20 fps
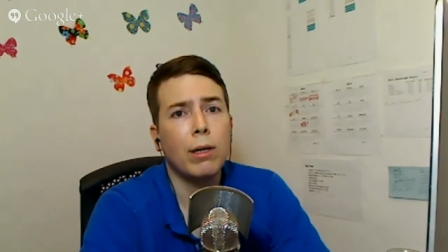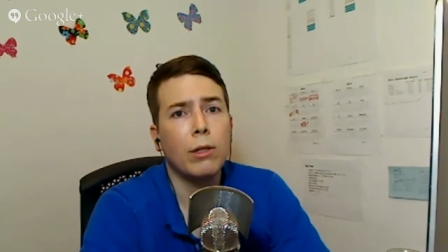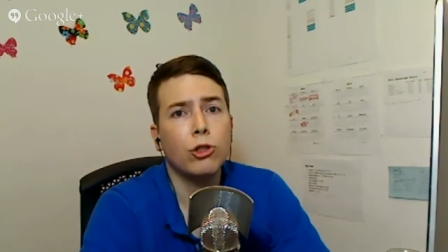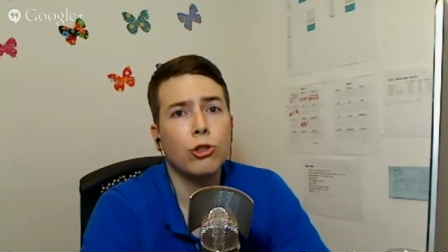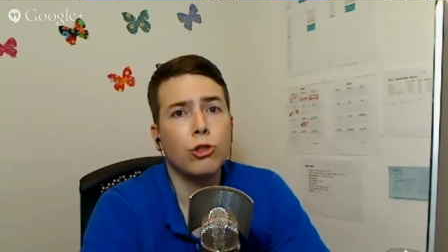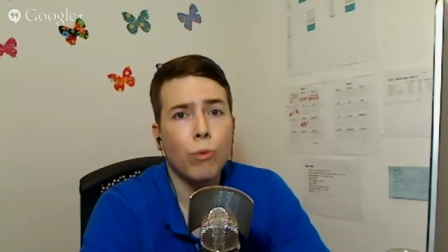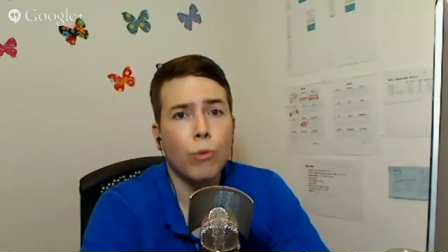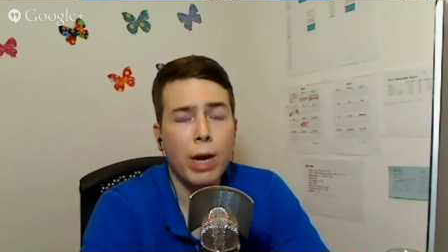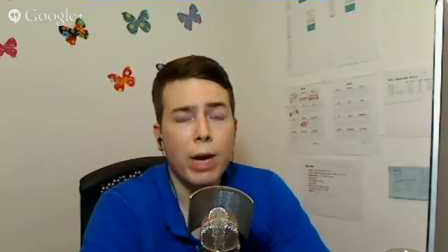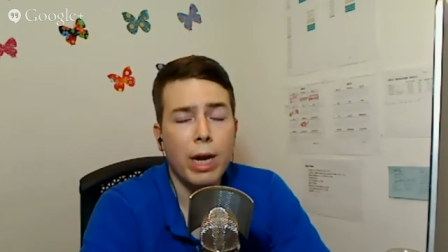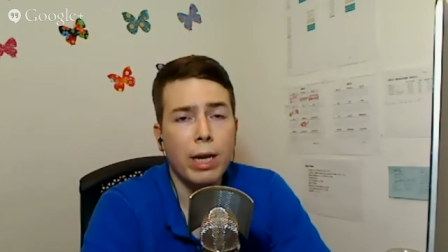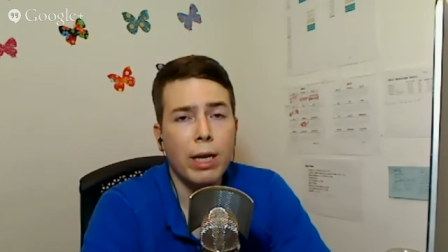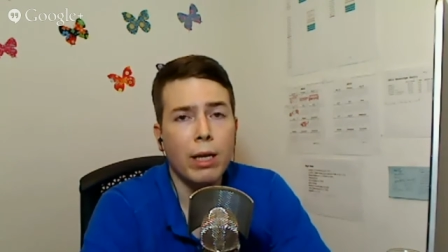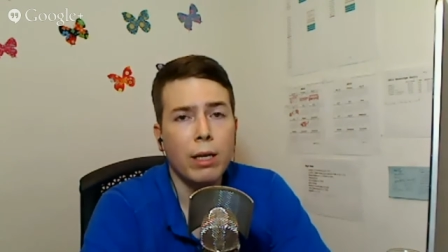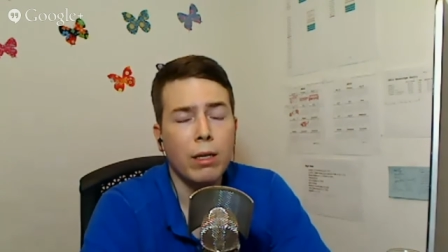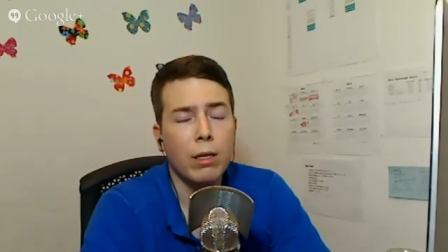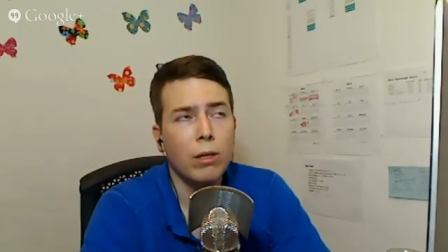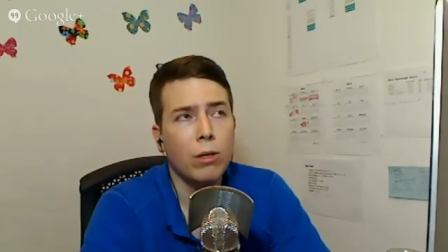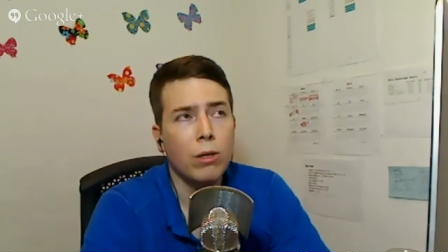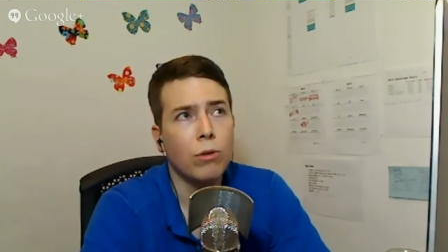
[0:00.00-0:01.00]

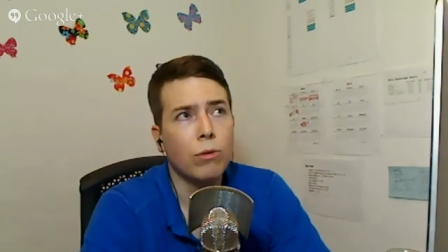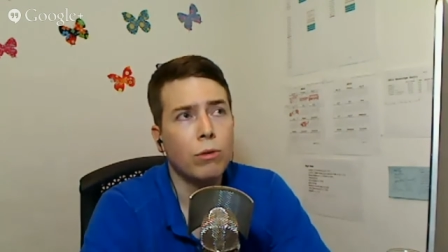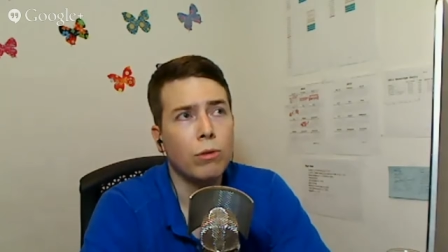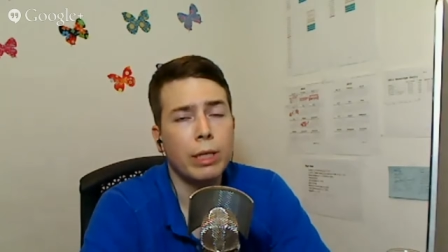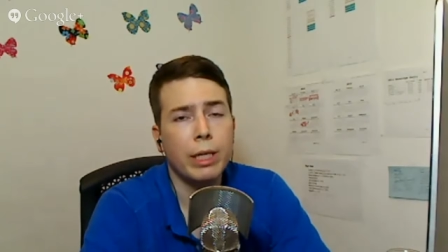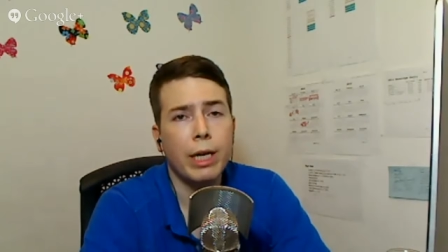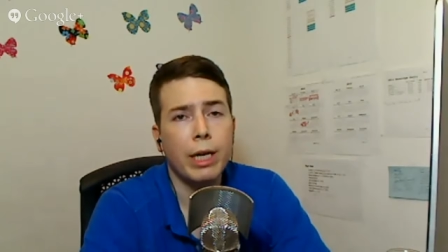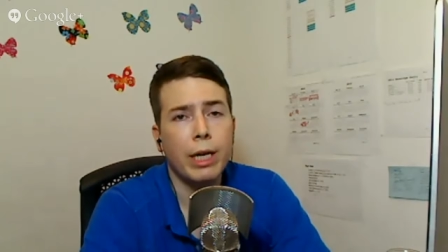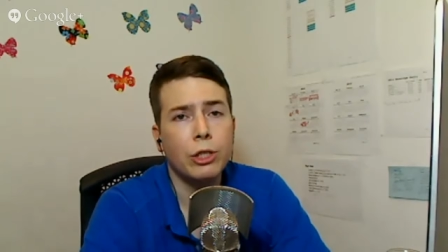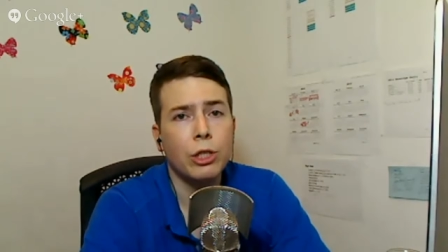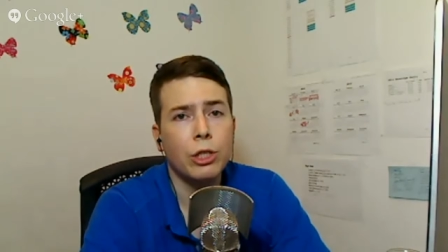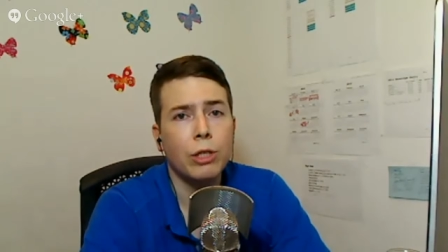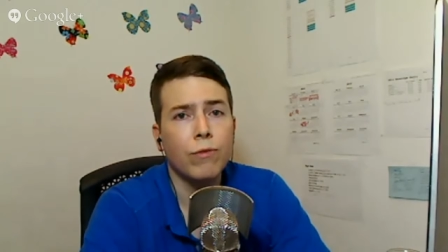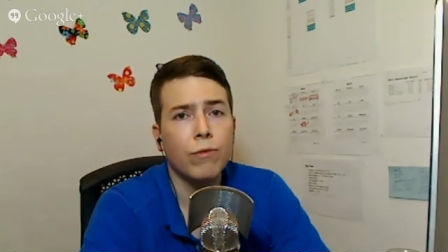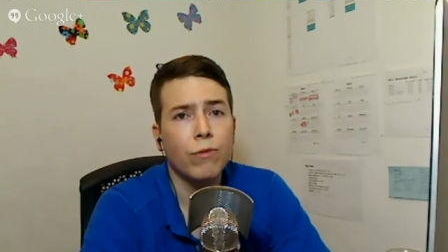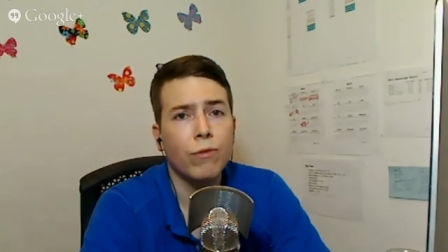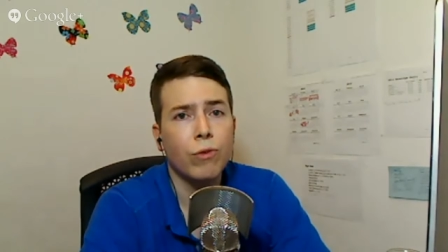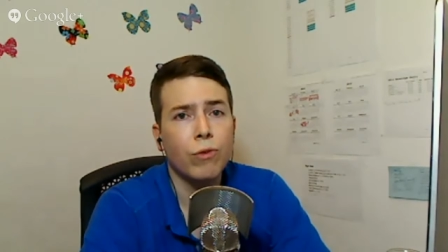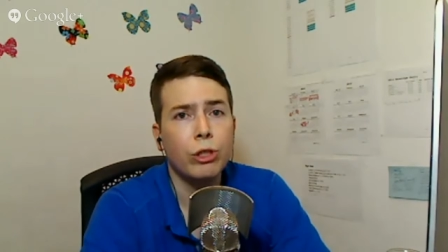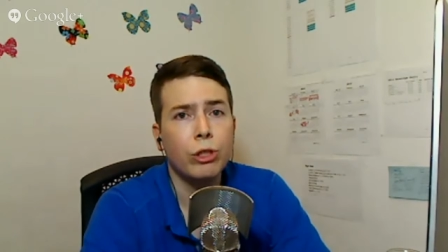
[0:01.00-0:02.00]
trading, you know, engaging in
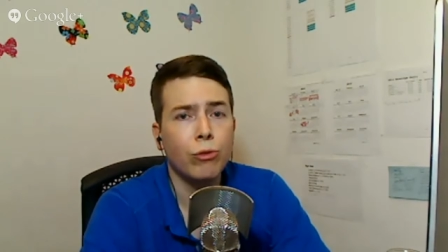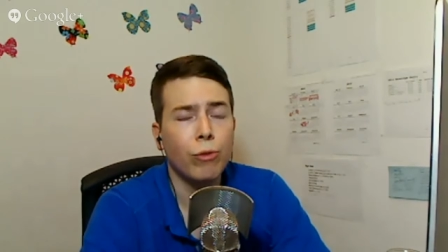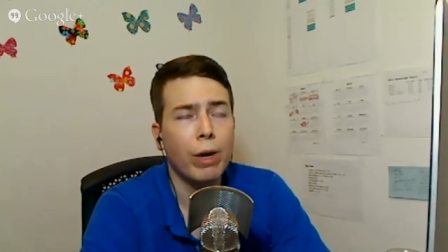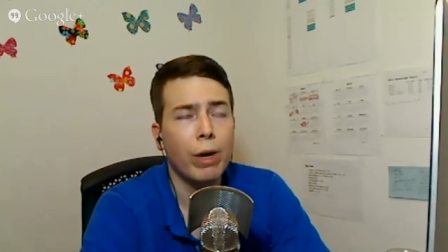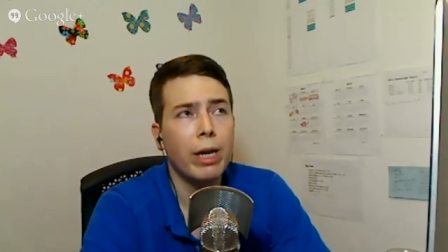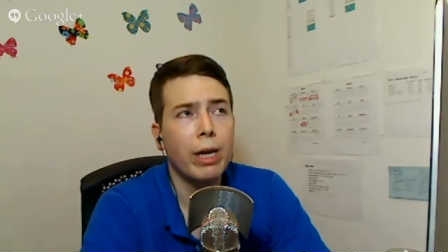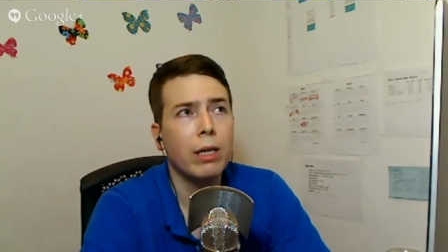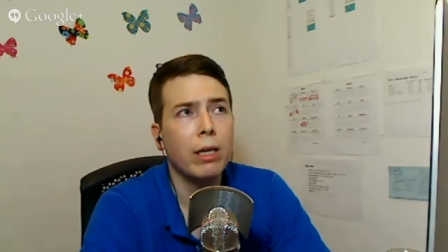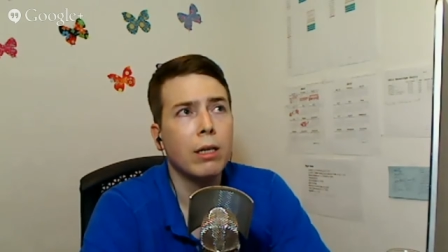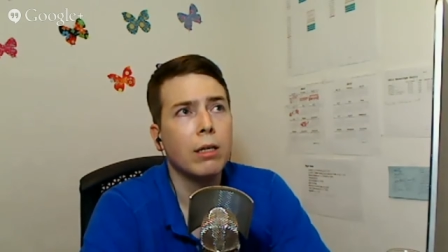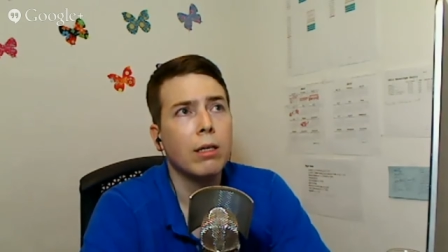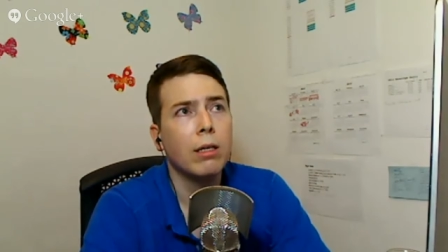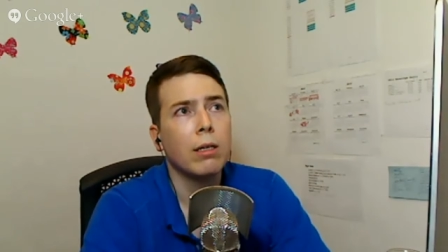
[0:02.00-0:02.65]
free trade,